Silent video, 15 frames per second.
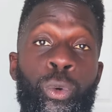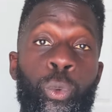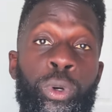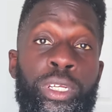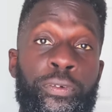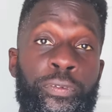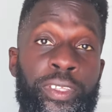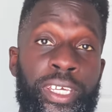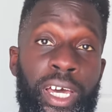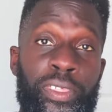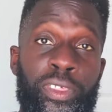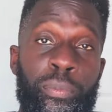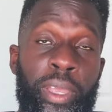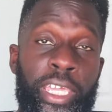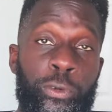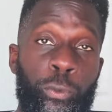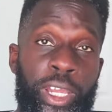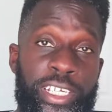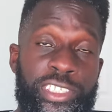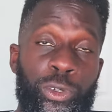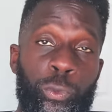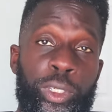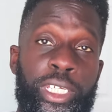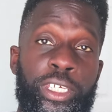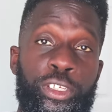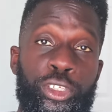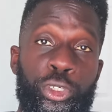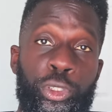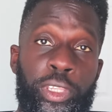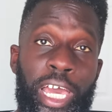One of the other main ways that we
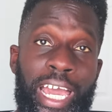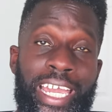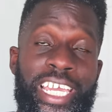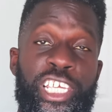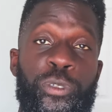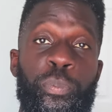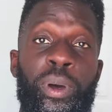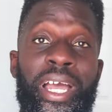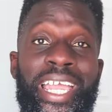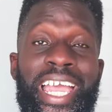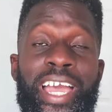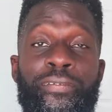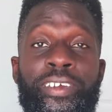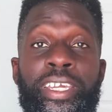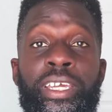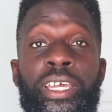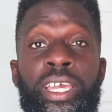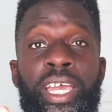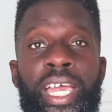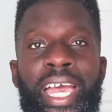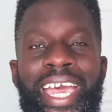can do that is by having